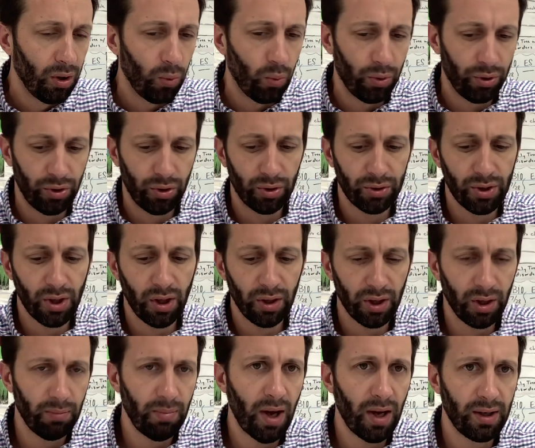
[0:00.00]
When you're
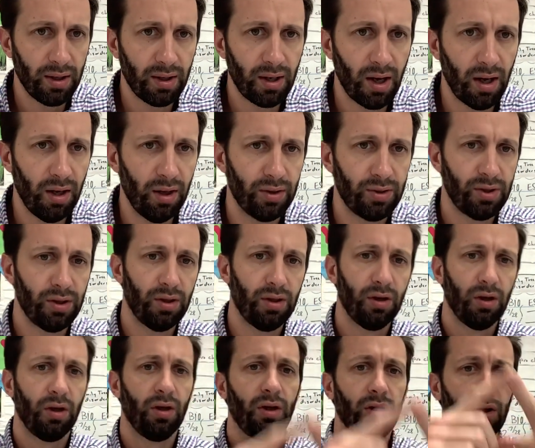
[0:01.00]
talking about ecology,
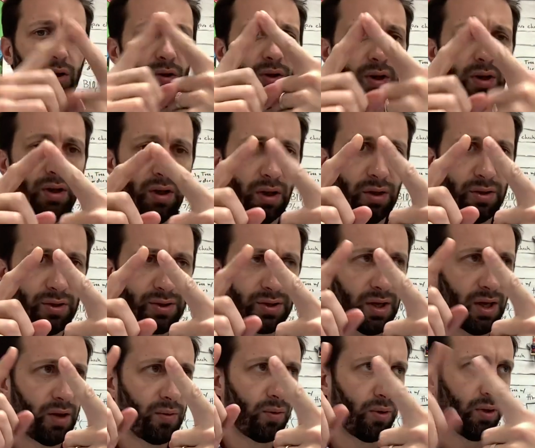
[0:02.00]
you need to
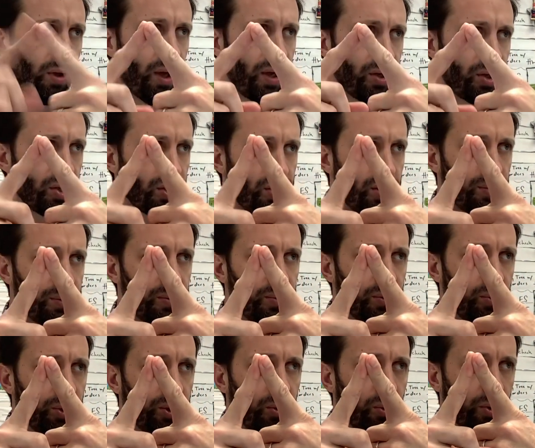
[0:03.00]
understand relationships
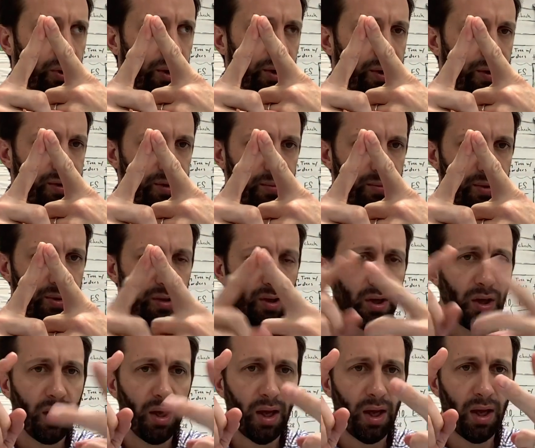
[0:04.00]
between organisms,
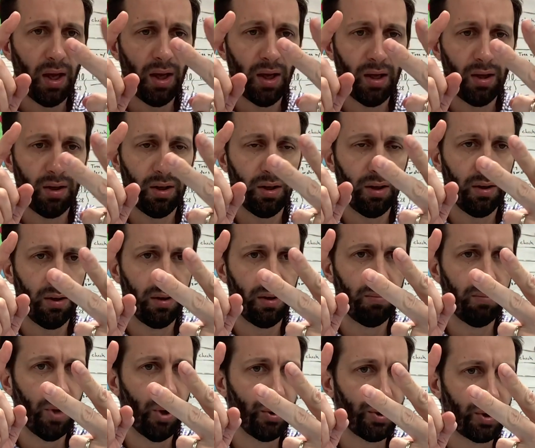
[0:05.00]
and the
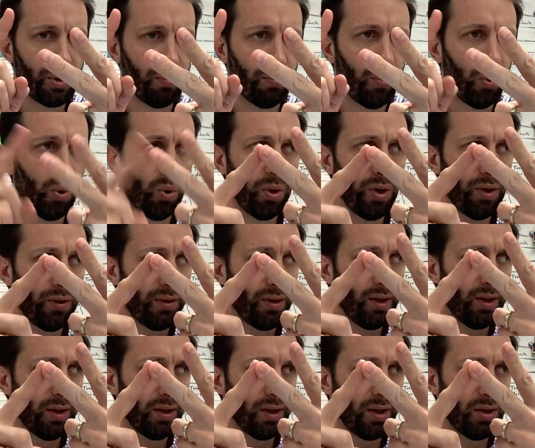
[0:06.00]
most important
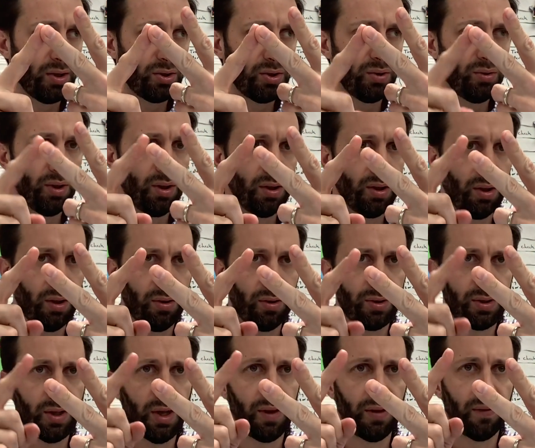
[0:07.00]
thing is you need to
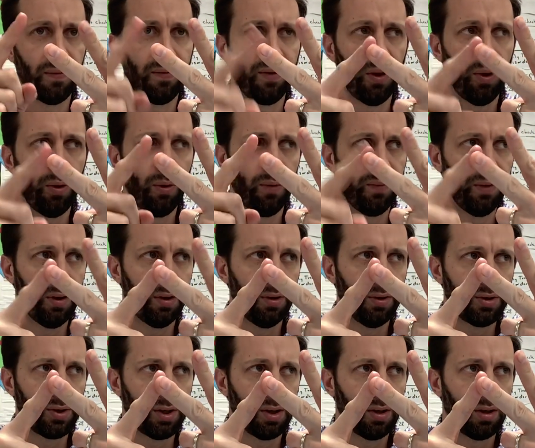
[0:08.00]
understand the flow of
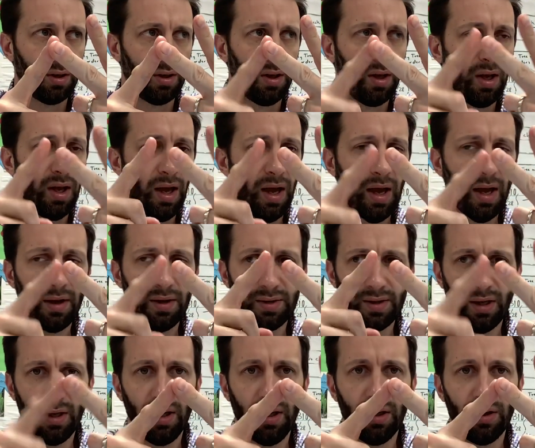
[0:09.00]
energy. How does
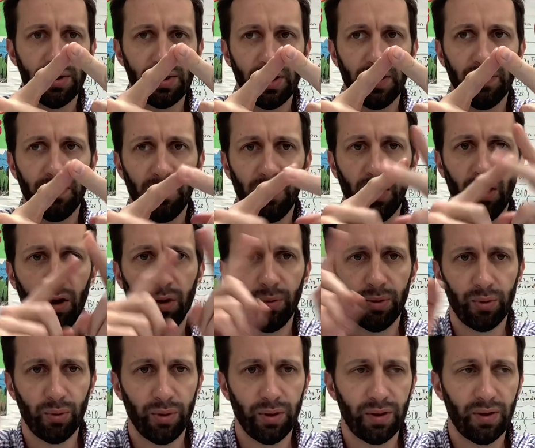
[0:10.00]
energy flow
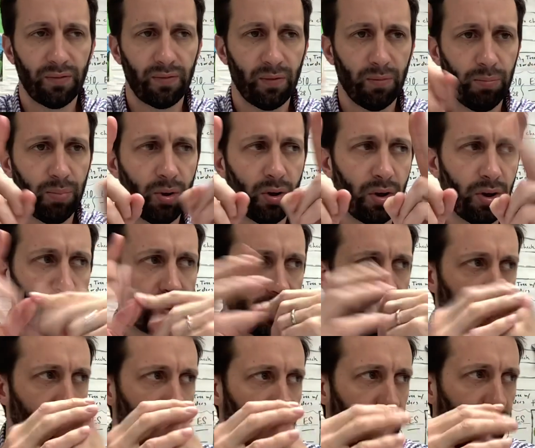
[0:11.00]
between different
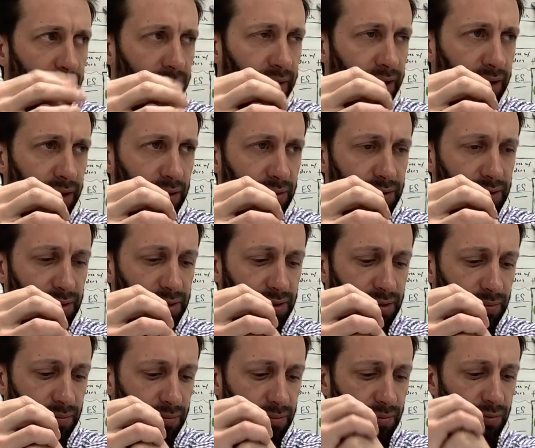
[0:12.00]
parts of an
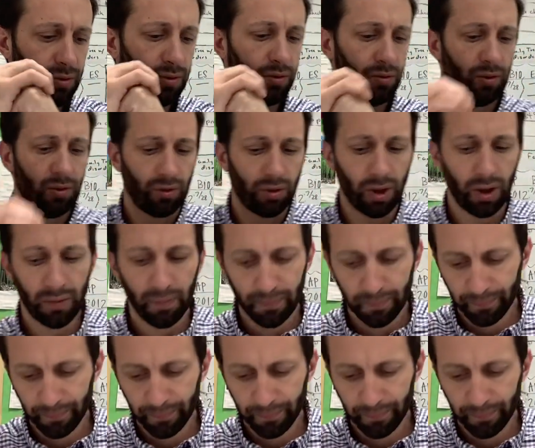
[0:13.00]
ecosystem? Okay?